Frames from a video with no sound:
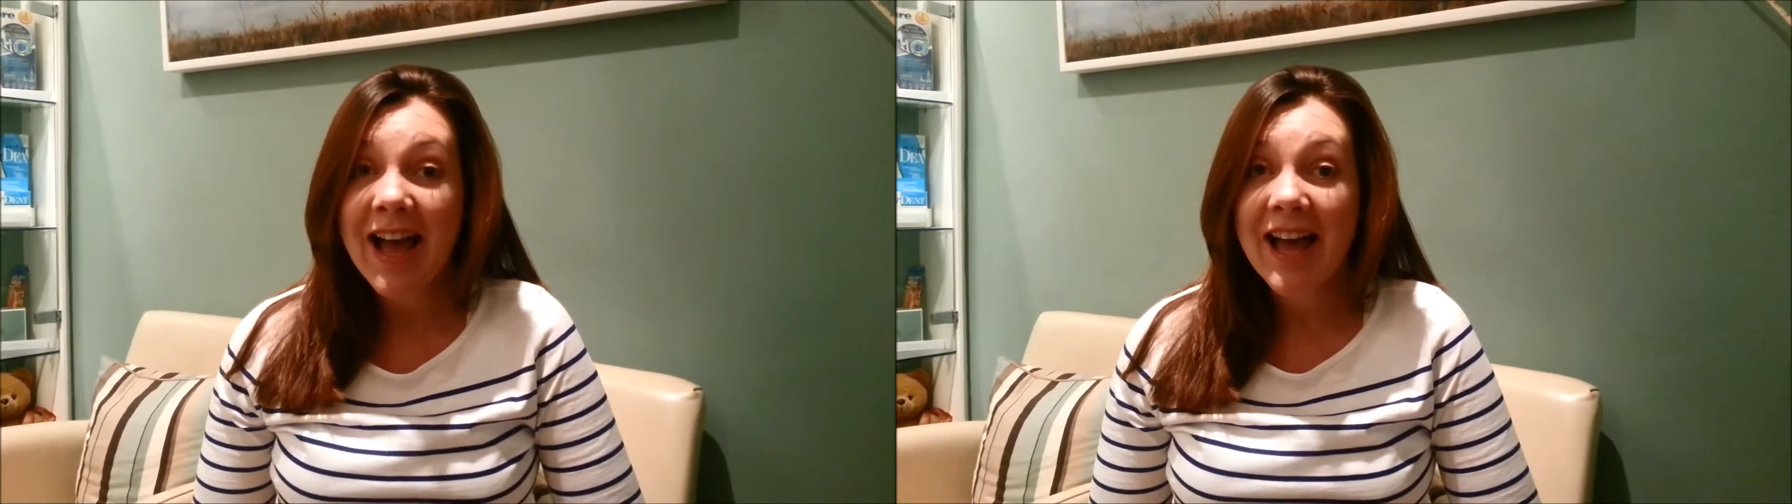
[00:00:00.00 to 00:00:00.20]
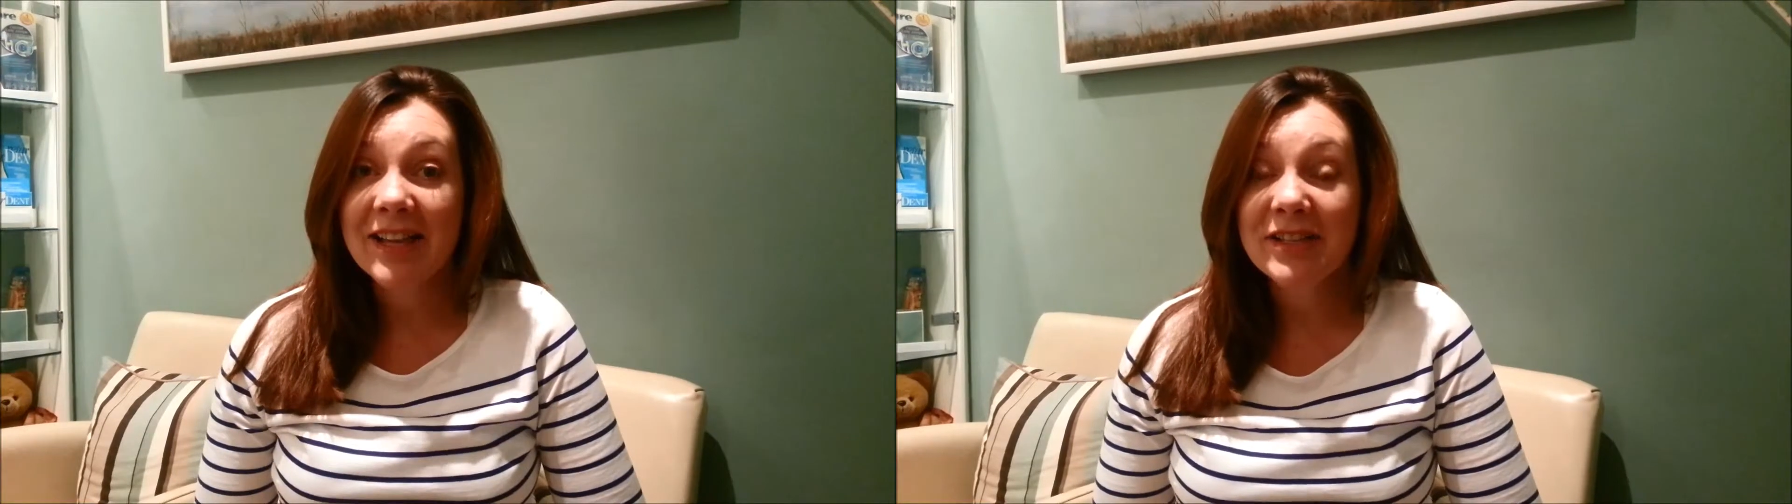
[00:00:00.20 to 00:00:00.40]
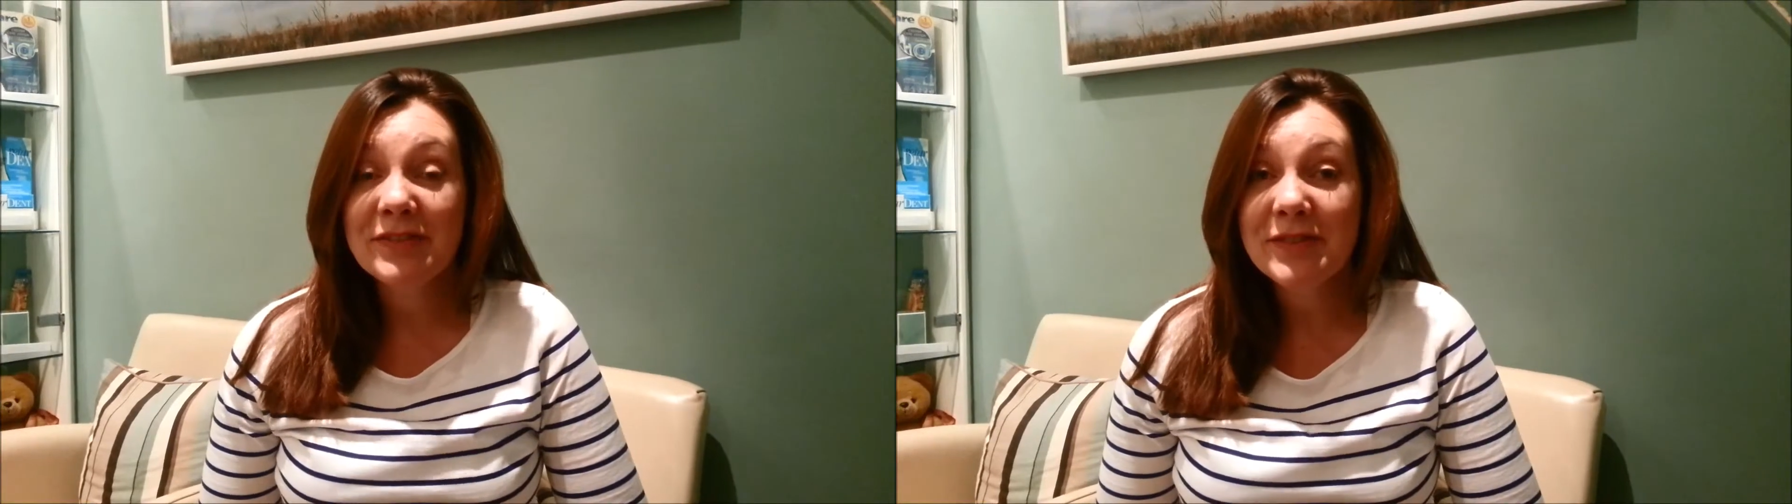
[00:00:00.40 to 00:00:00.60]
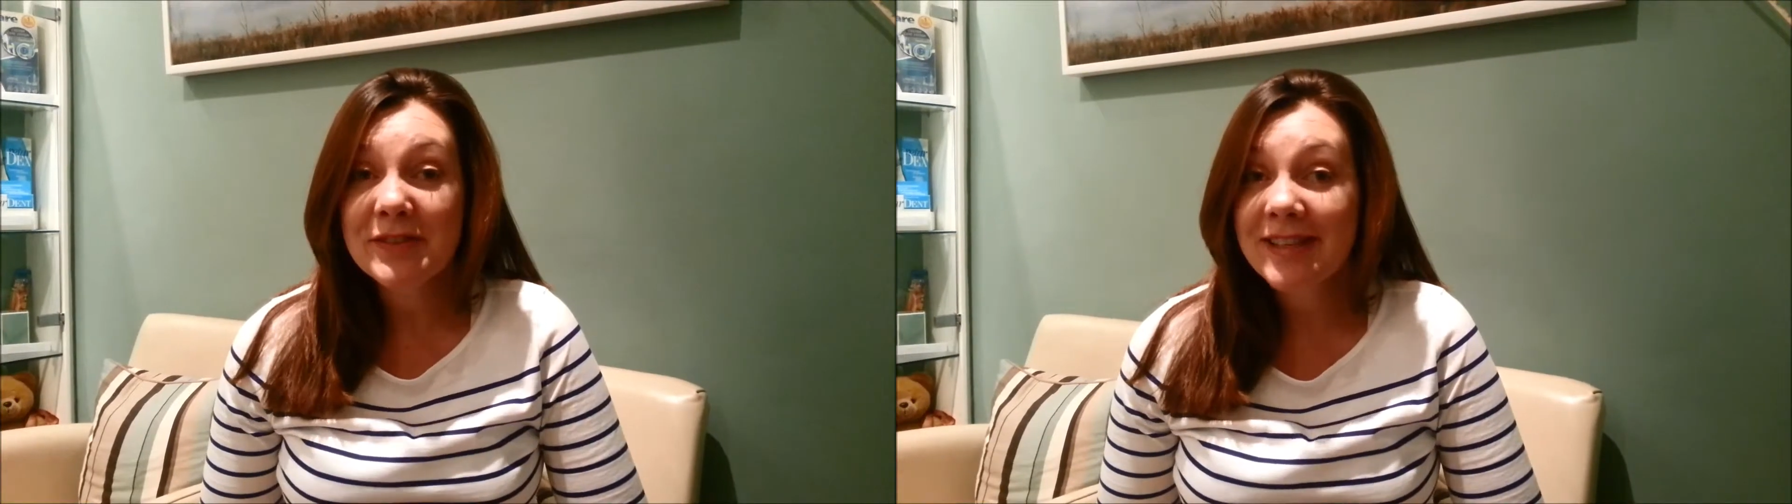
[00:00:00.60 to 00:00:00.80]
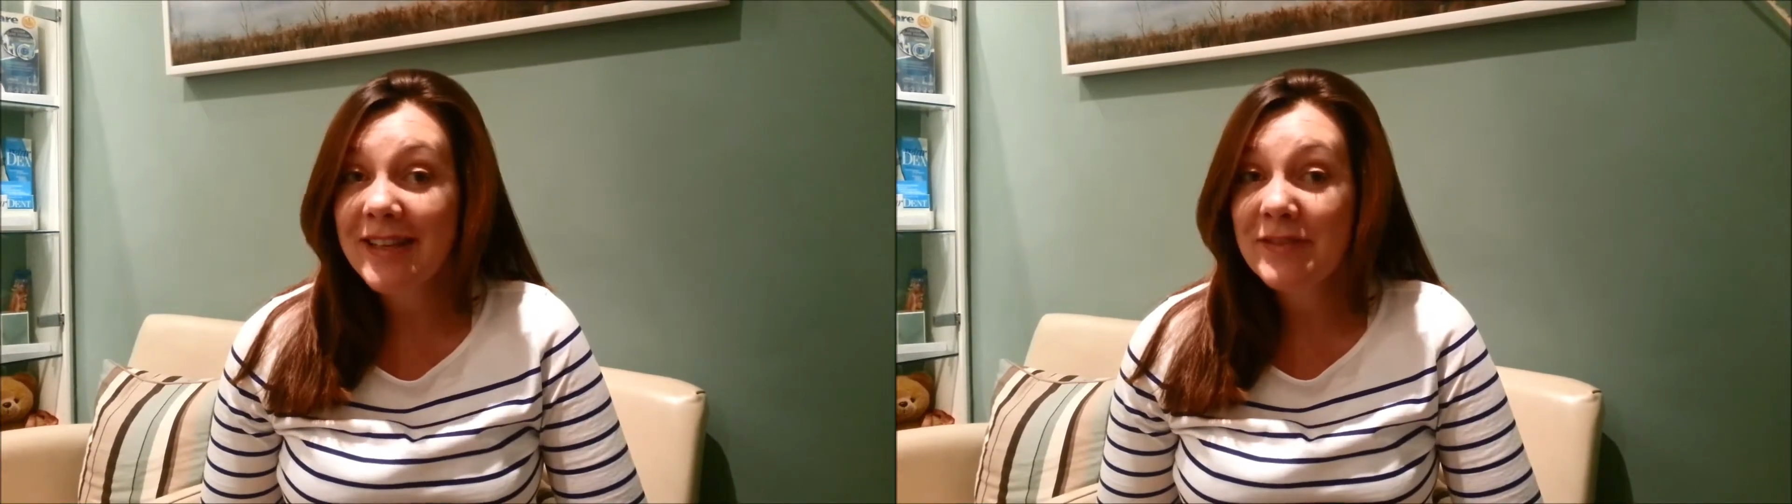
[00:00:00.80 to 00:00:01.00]
and she feels
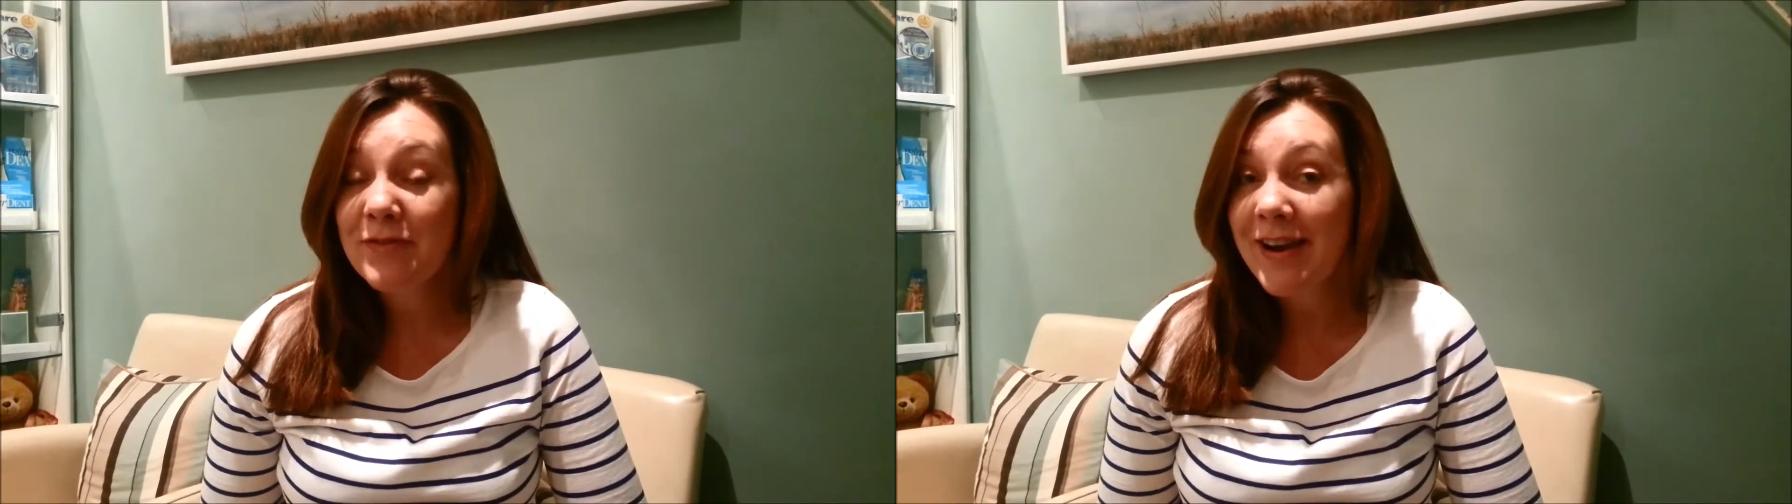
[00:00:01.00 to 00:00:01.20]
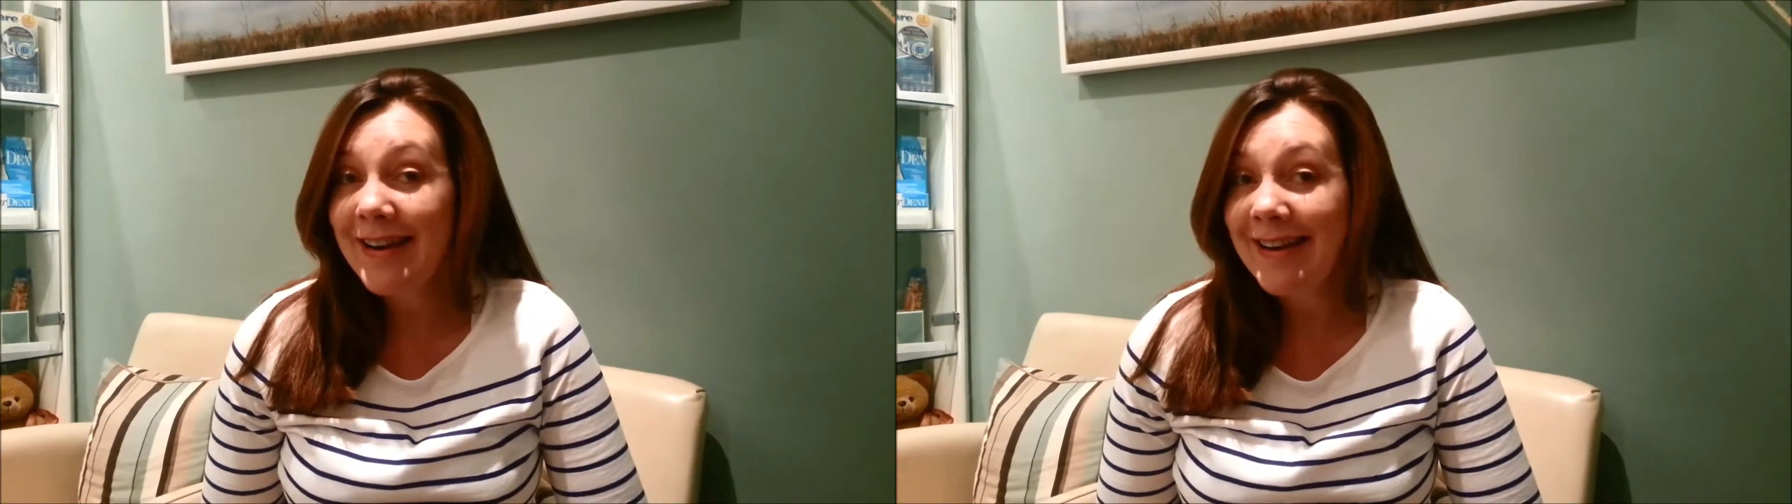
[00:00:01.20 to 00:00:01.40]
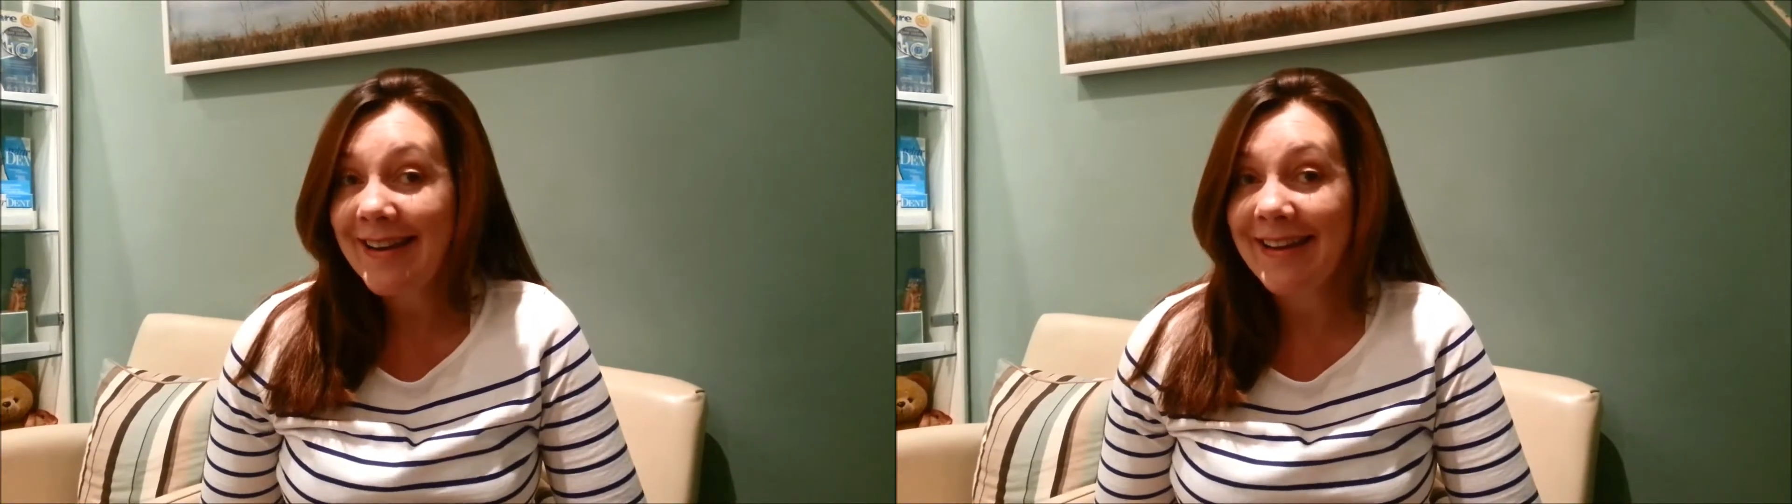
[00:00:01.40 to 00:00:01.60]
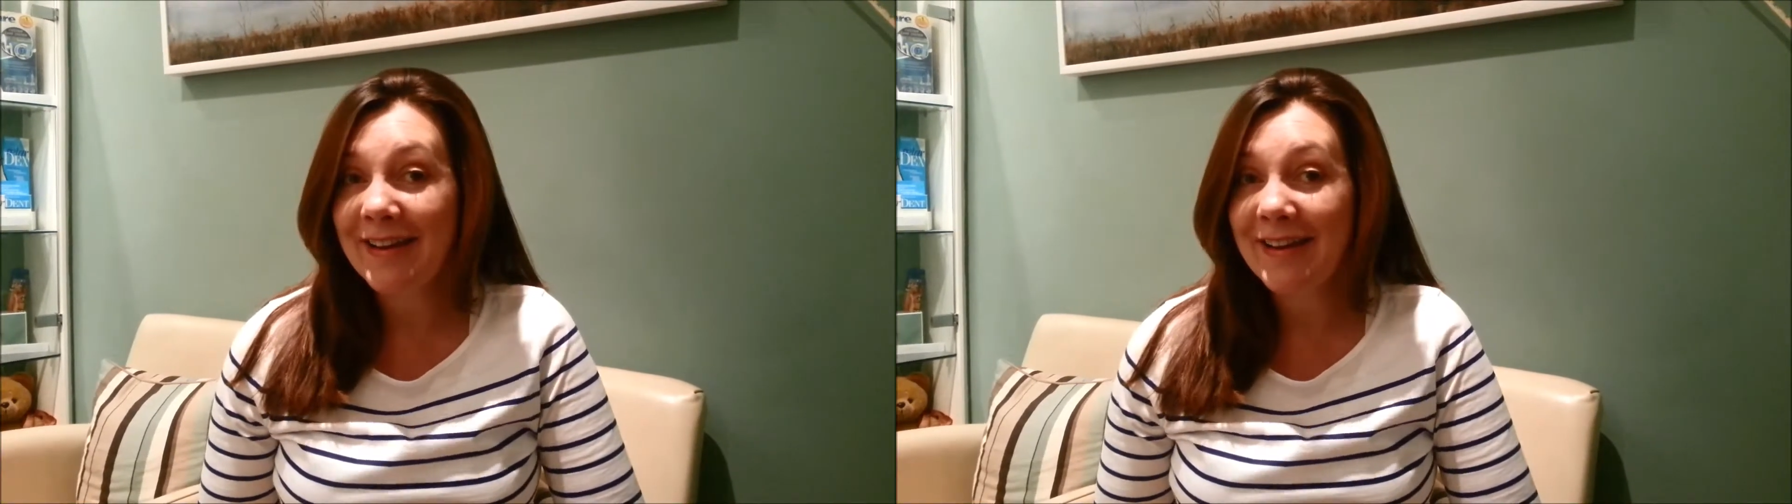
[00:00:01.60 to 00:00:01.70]
that he's friendly